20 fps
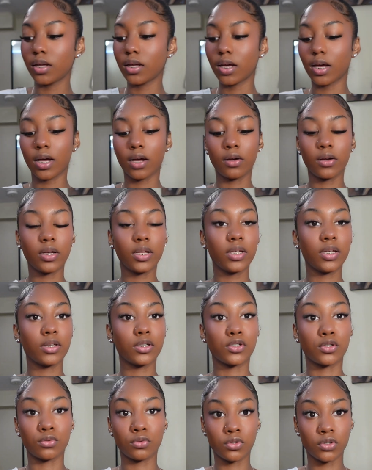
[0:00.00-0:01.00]
I already
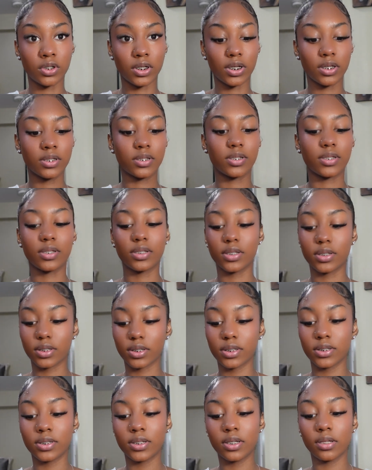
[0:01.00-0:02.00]
showed you guys this
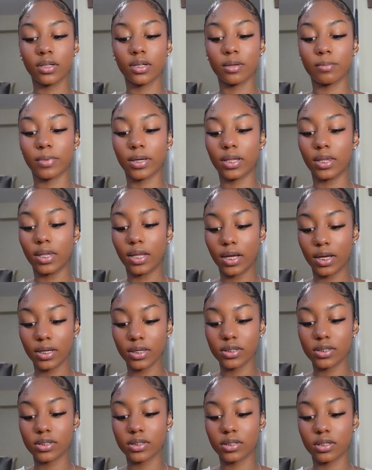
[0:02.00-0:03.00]
concealer in my
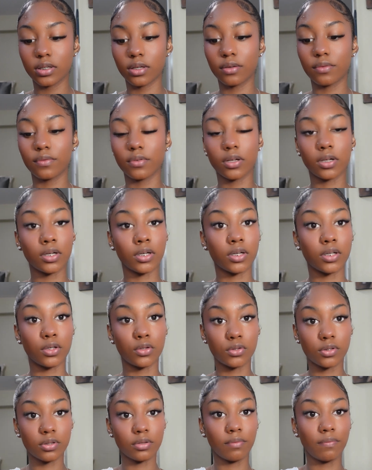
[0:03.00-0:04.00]
last
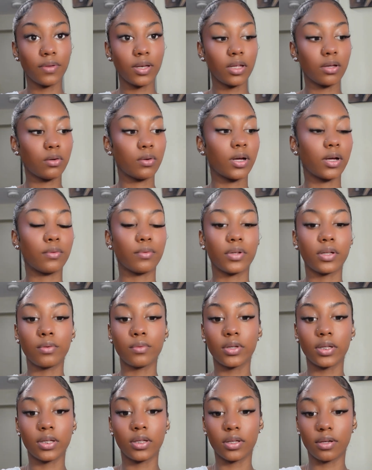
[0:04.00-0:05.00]
YouTube video. I
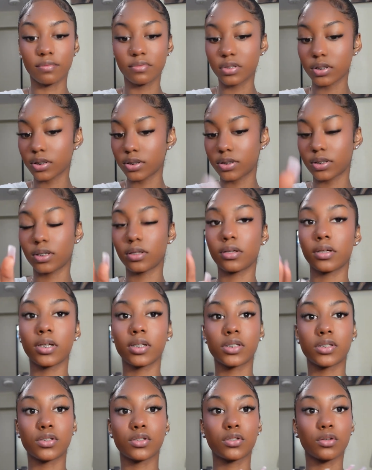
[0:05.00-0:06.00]
really love this concealer.
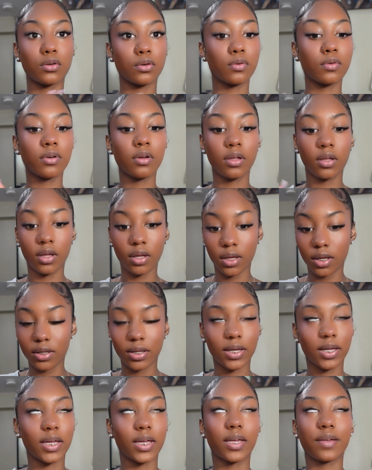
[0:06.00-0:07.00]
It's so,
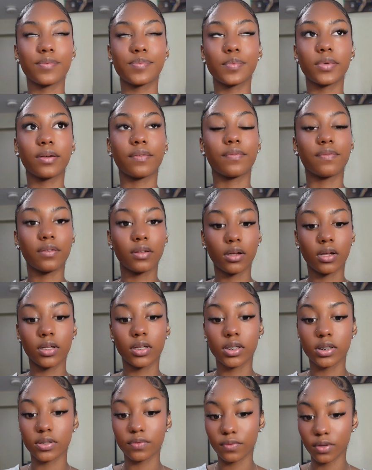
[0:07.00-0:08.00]
like, it gives me a
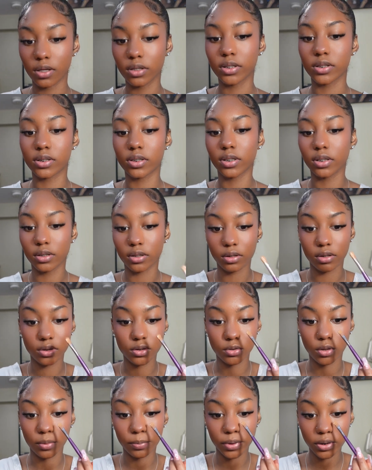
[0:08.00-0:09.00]
flawless look.
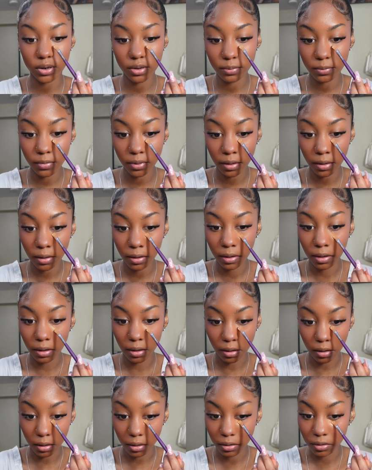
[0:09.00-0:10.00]
So I put them
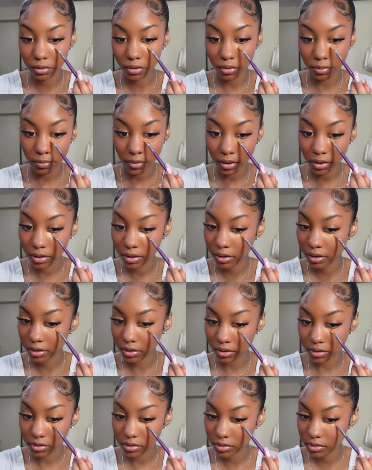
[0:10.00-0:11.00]
under my
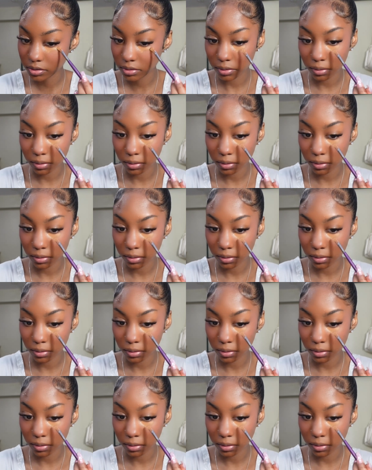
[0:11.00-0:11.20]
eyes.